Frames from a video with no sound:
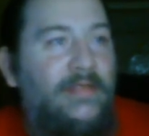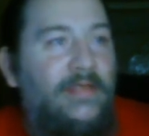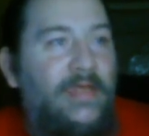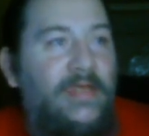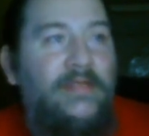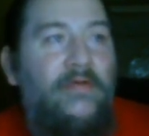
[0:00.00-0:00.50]

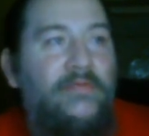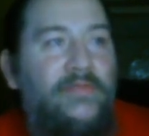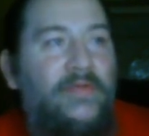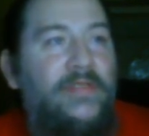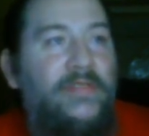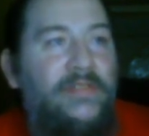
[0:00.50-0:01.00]
He knows
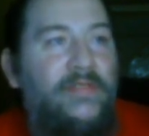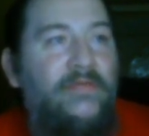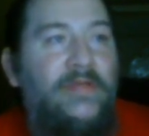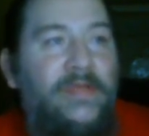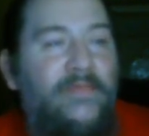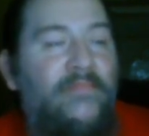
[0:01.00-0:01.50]
what he's
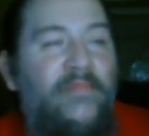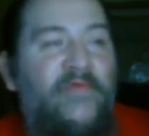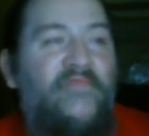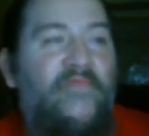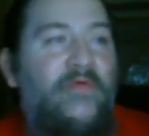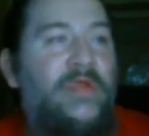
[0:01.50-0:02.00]
doing. Even
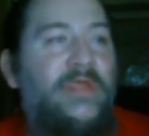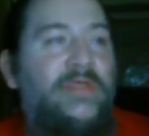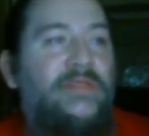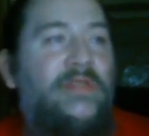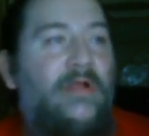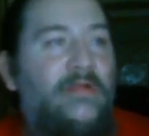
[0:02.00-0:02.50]
before he
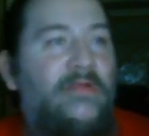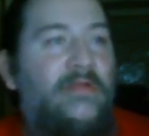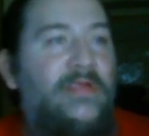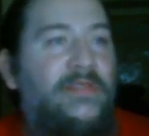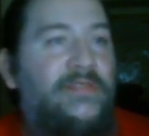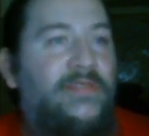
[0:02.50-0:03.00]
started
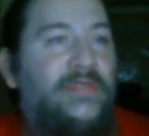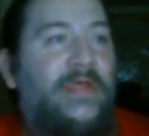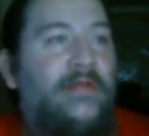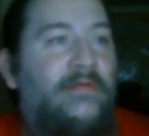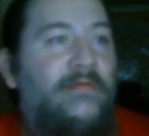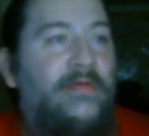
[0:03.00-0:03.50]
his
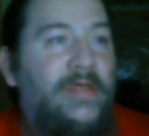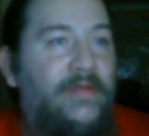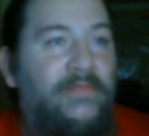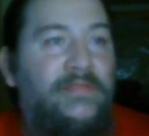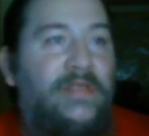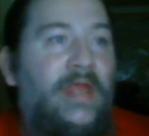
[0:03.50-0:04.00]
channel, he
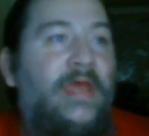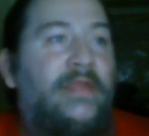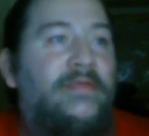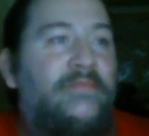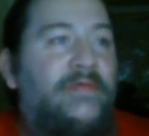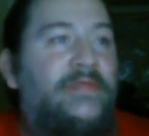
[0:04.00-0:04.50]
was an
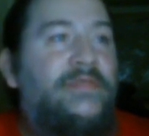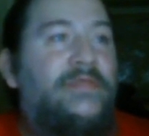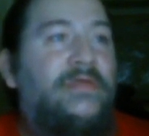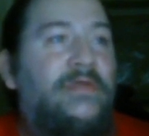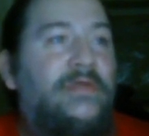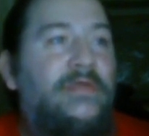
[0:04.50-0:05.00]
activist.
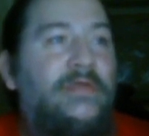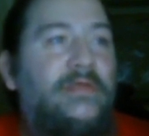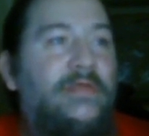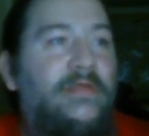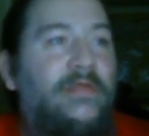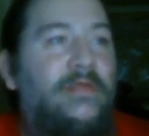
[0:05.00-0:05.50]

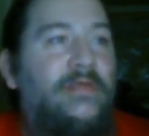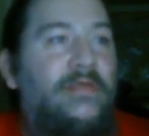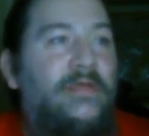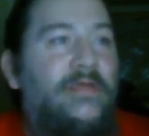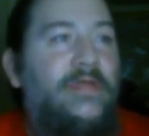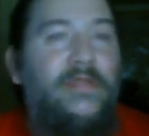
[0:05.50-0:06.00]

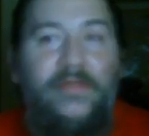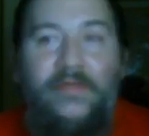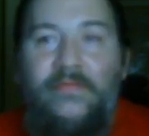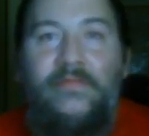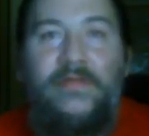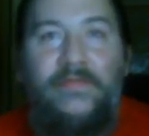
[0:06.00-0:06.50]
He
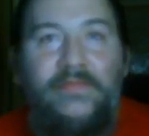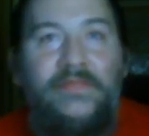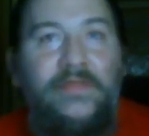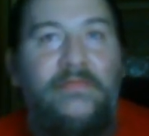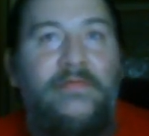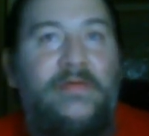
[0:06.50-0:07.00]
knew what he was
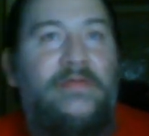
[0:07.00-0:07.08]
doing.